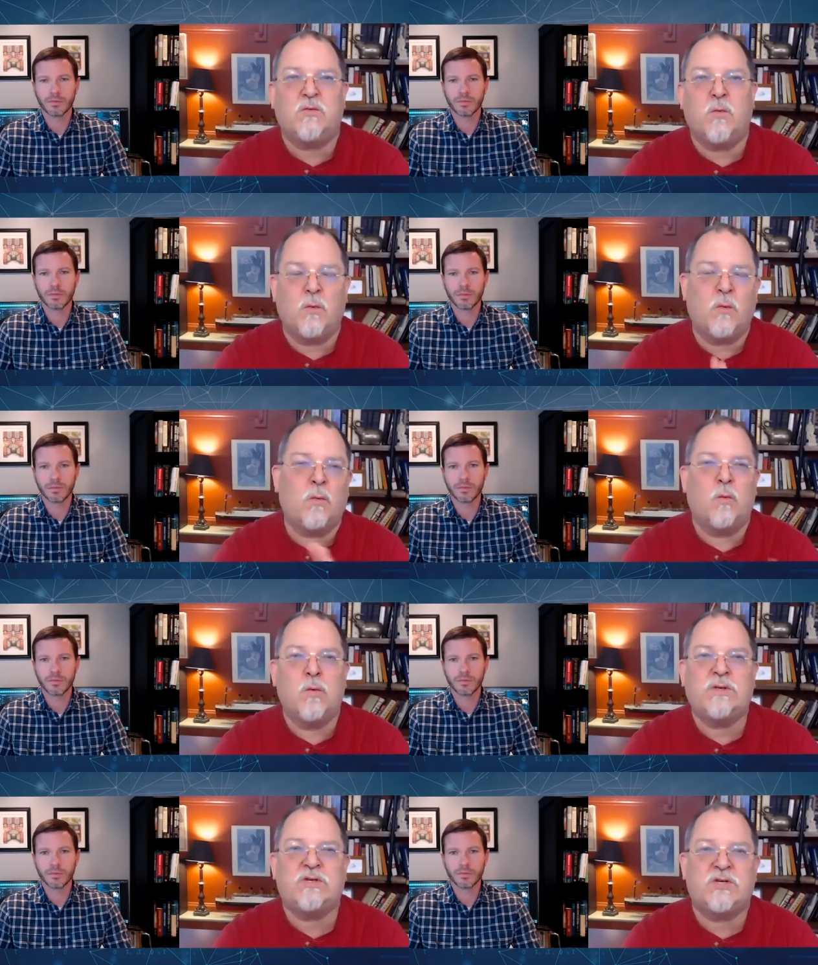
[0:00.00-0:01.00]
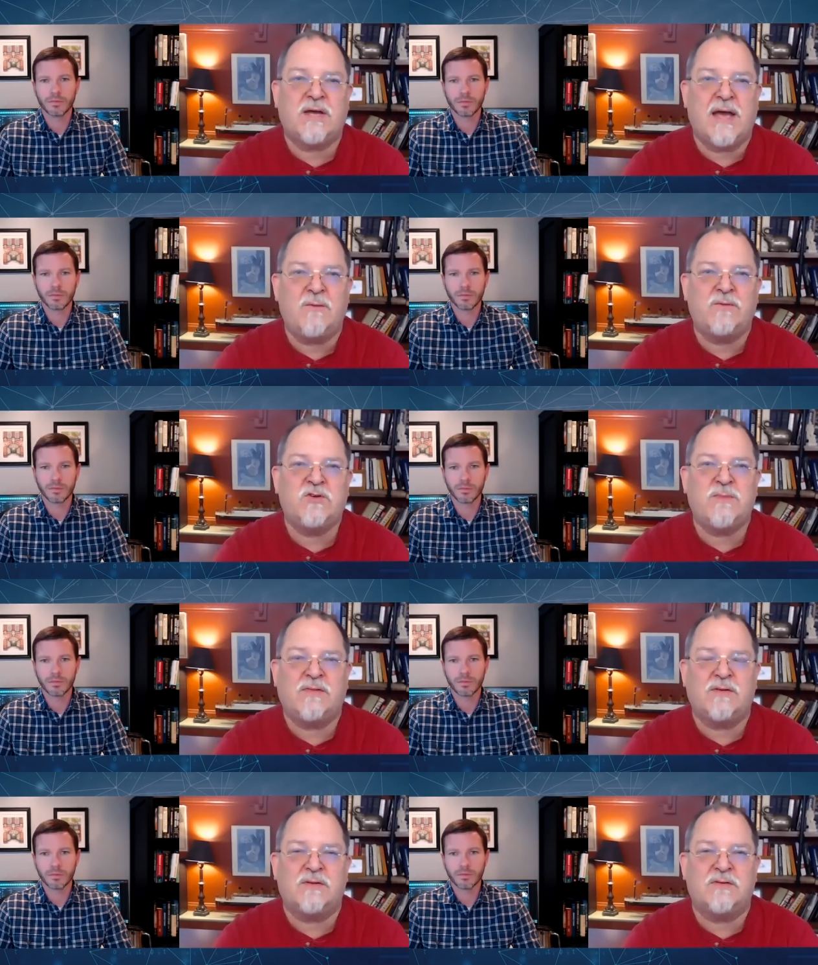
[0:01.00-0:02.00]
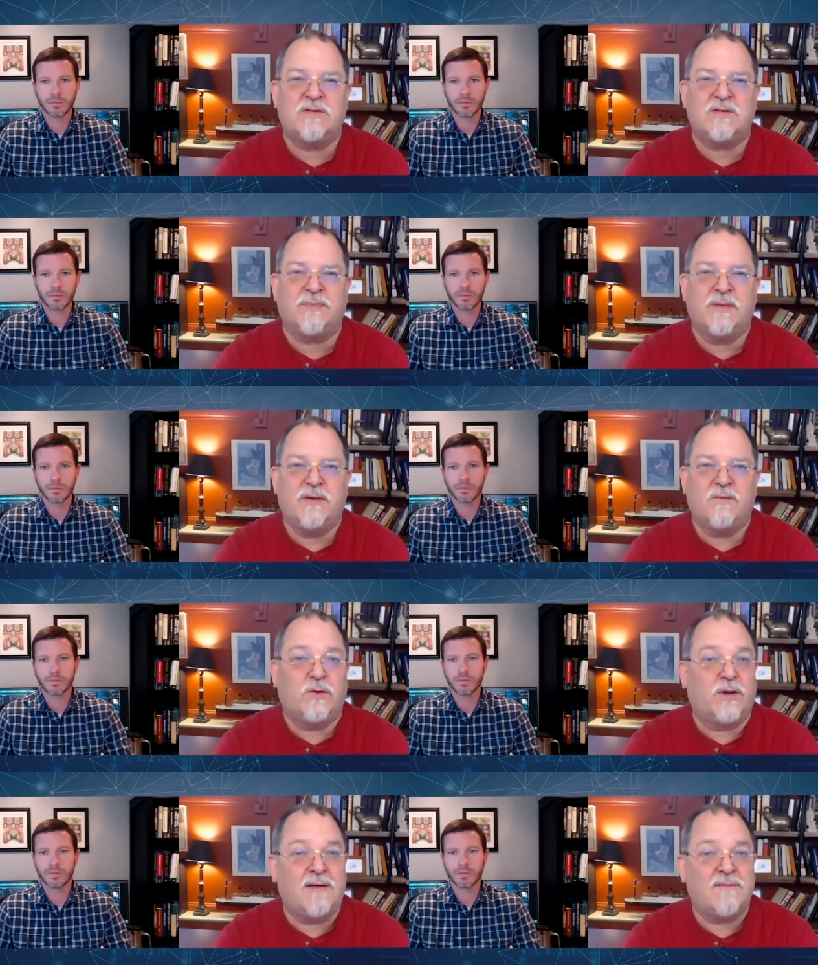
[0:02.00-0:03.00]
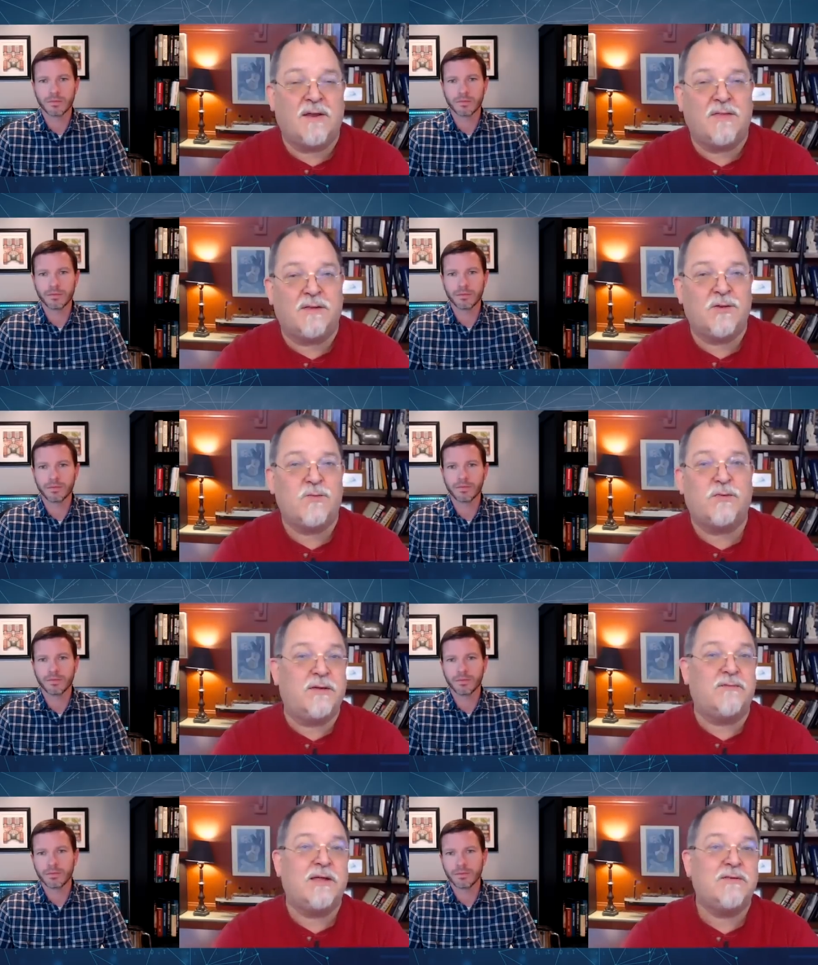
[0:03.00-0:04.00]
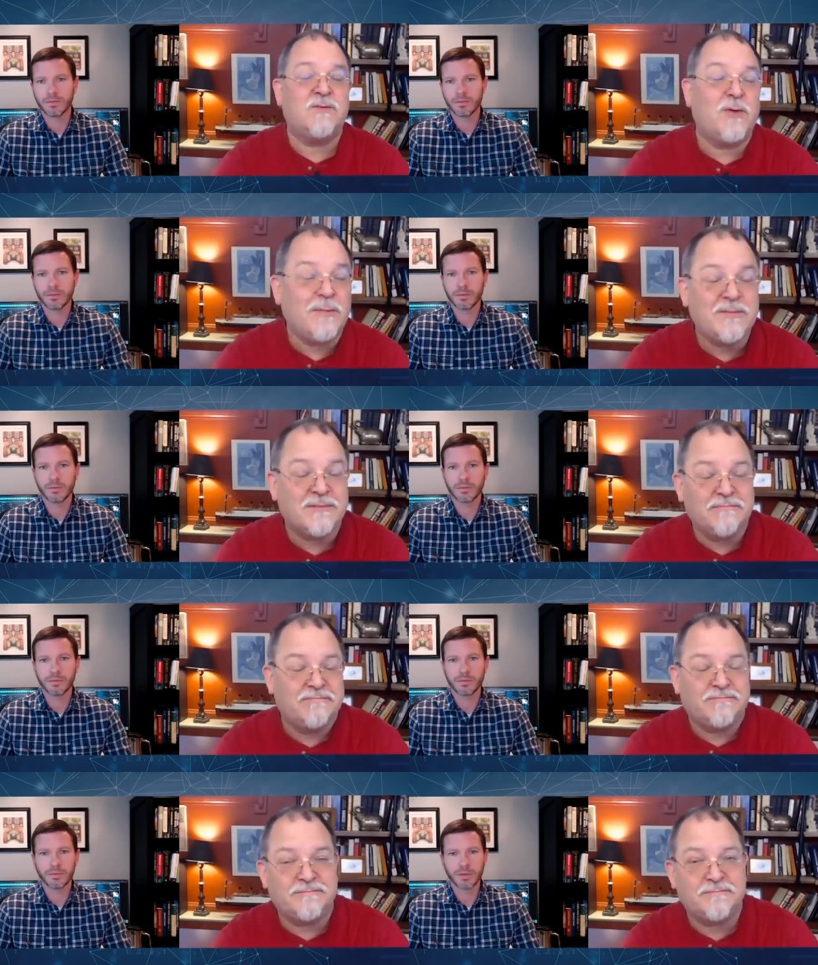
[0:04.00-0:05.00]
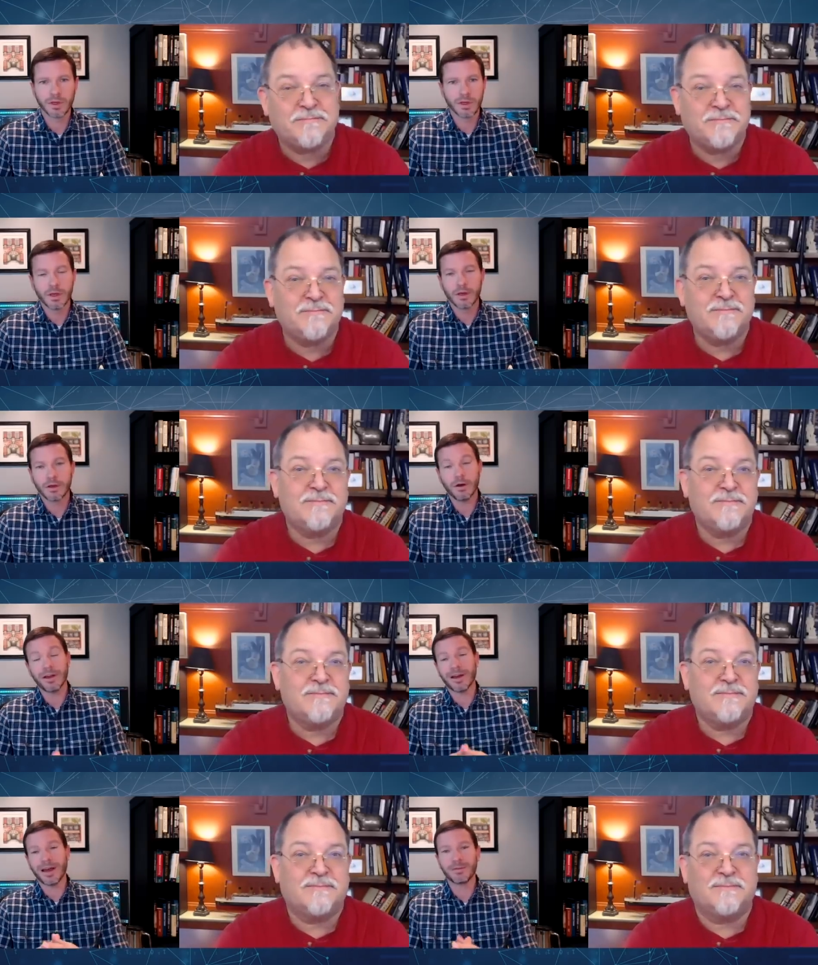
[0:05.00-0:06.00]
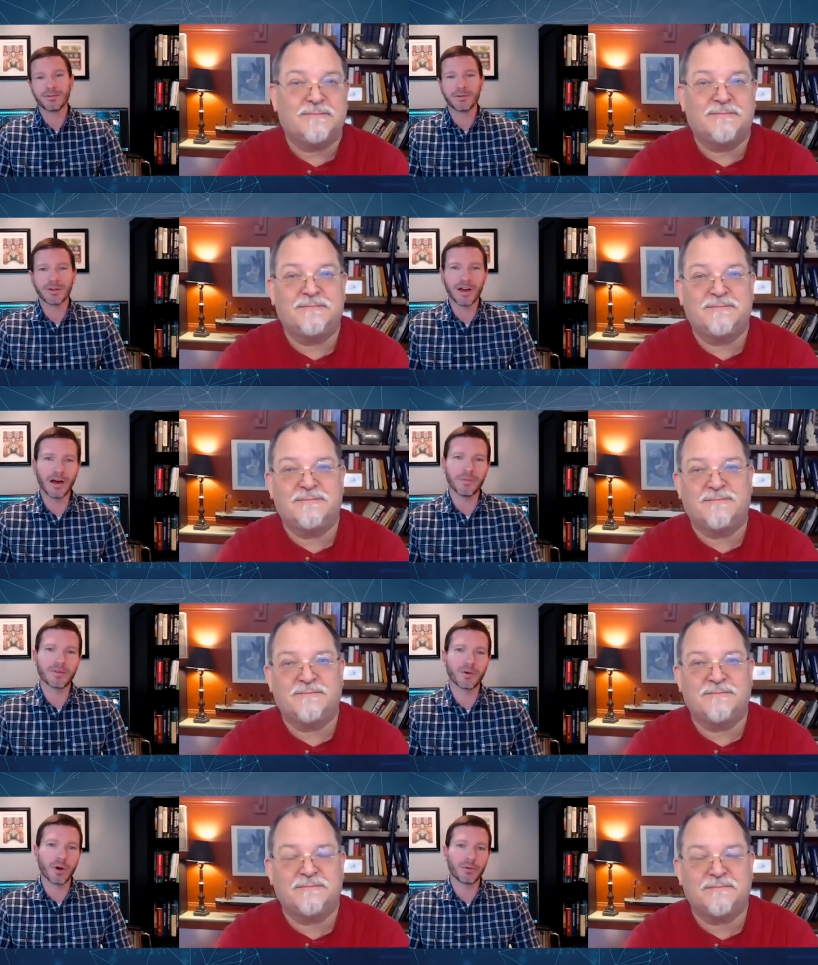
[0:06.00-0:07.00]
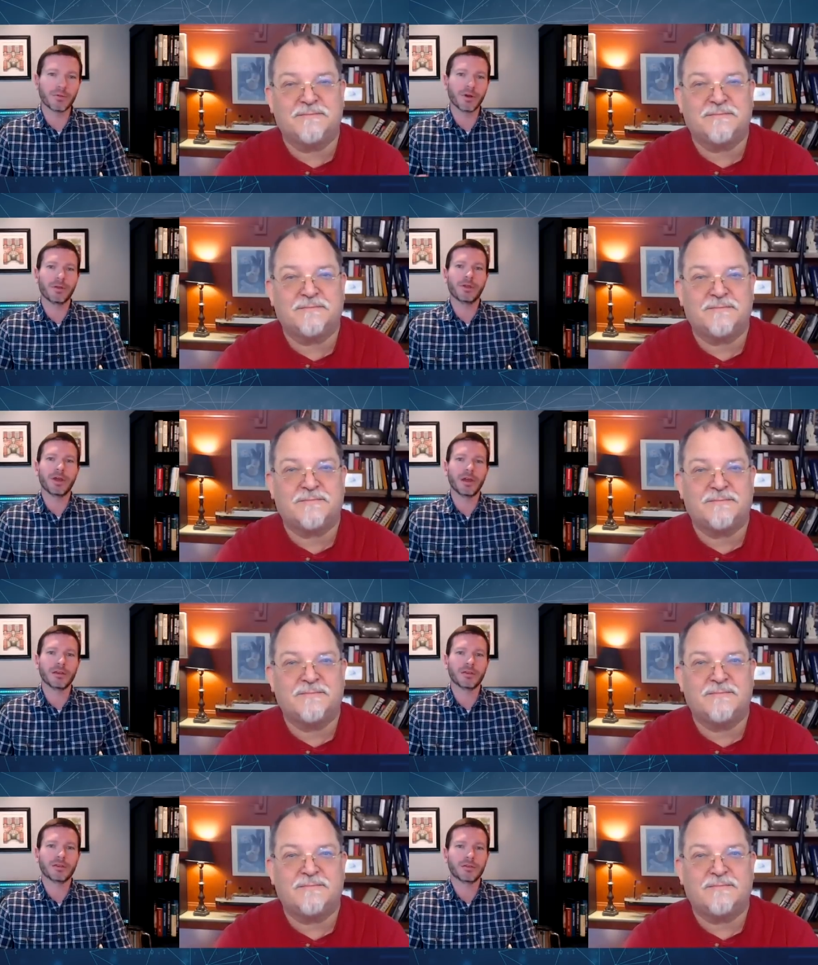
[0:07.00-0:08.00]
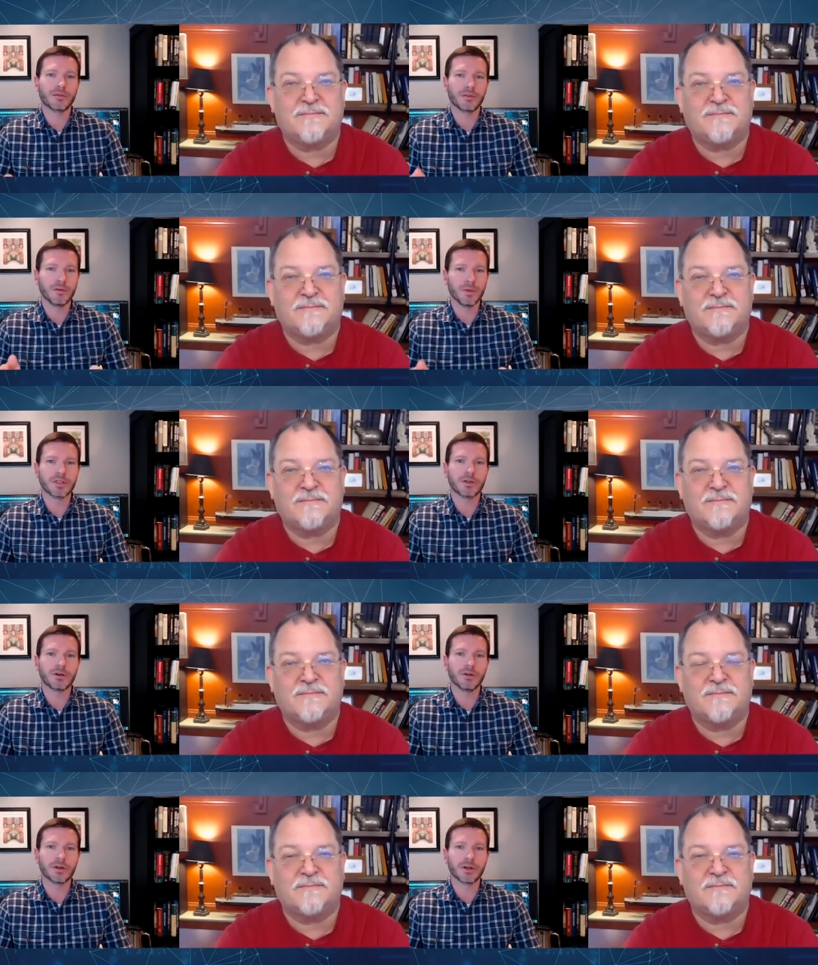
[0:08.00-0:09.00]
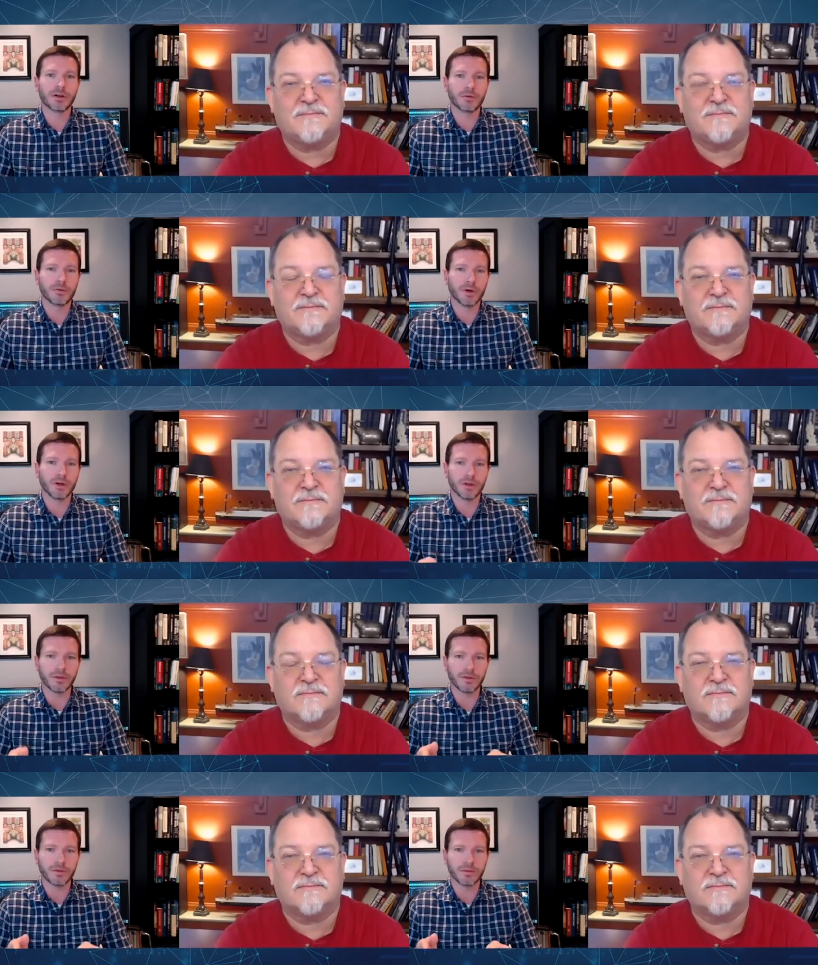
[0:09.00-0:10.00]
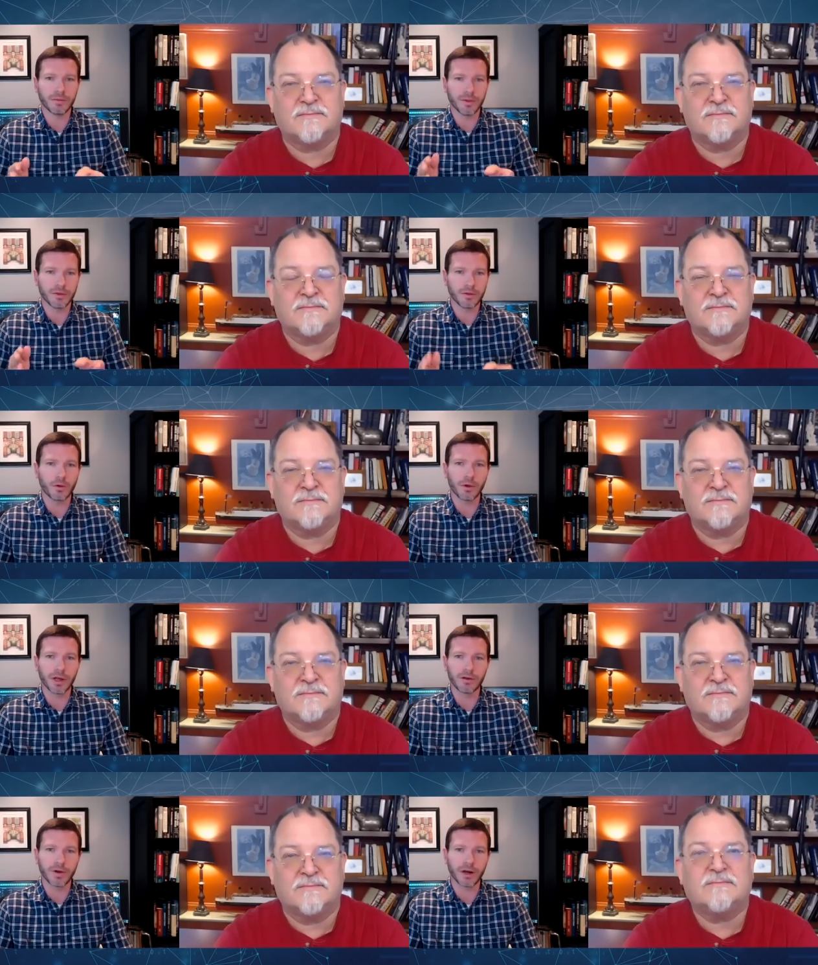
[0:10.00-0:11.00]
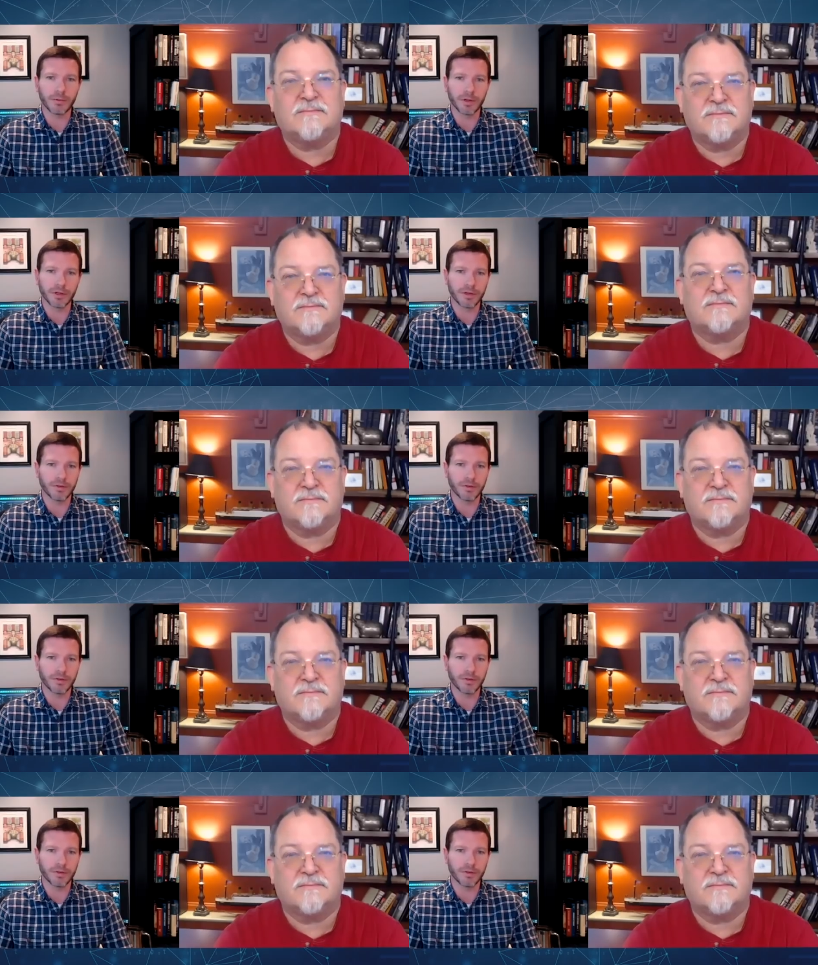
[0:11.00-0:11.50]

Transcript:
Speaker 1: two, which uh, how would you make the decision? Would it have anything to do with dividends, perhaps?
Speaker 2: Oh yeah, absolutely. Um, so what one of the things you mentioned earlier was this low rate environment and